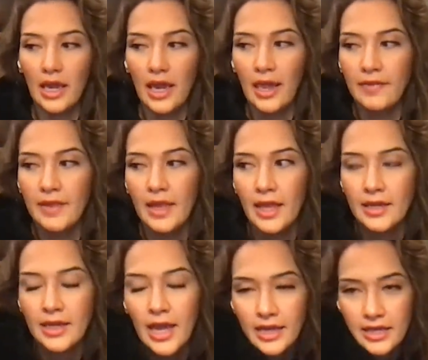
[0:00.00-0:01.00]
and then
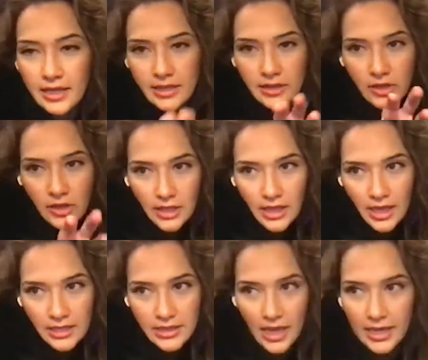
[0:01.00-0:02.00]
kind of looking
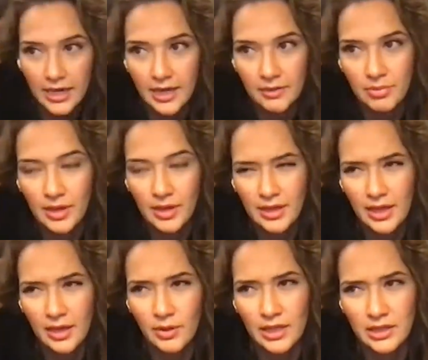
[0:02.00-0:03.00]
at Taika and being
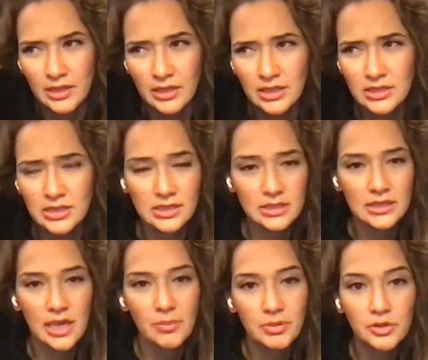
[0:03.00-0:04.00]
like, well, I think this is the
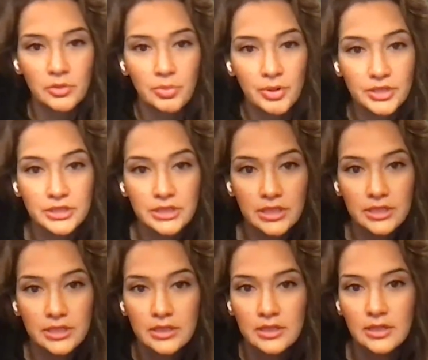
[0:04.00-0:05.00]
type of little
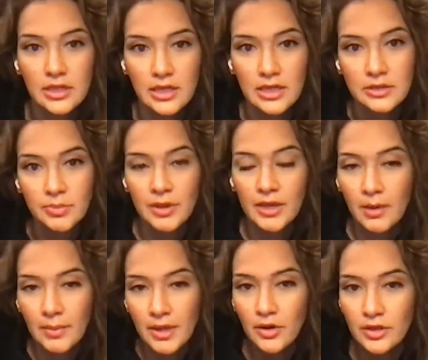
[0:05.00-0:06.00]
person he's
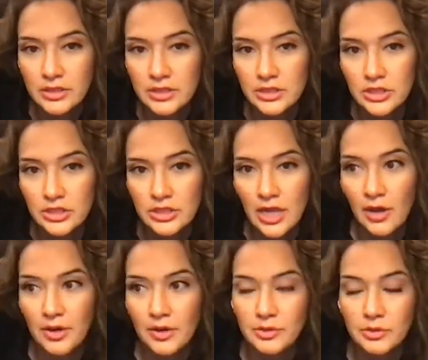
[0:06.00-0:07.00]
becoming, or this is just how
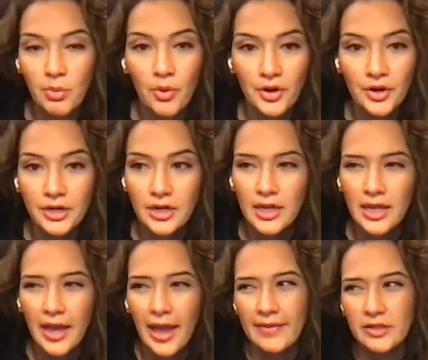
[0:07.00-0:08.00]
he was born,
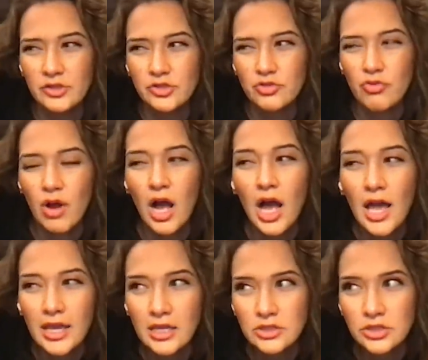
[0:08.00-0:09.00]
and then
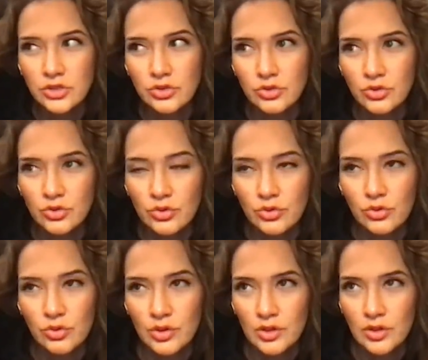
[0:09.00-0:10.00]
trying to
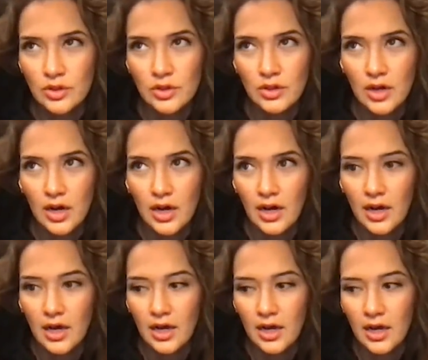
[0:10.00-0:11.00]

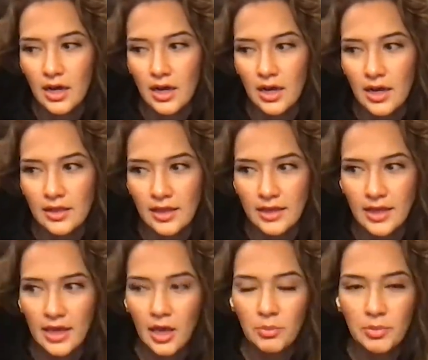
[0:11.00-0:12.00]
uh like
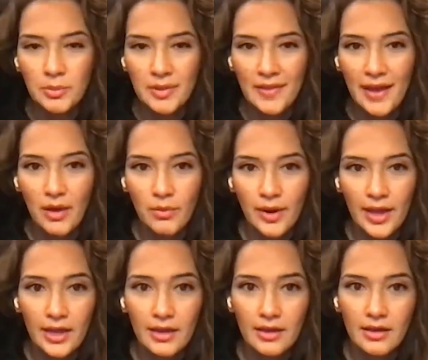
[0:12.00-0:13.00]
help him in that
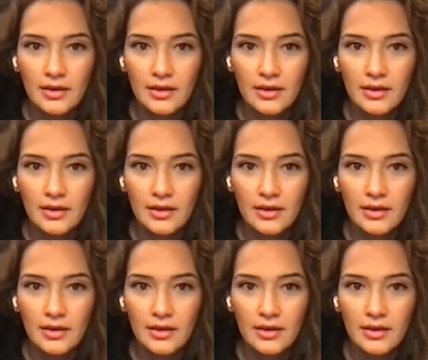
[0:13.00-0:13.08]
way.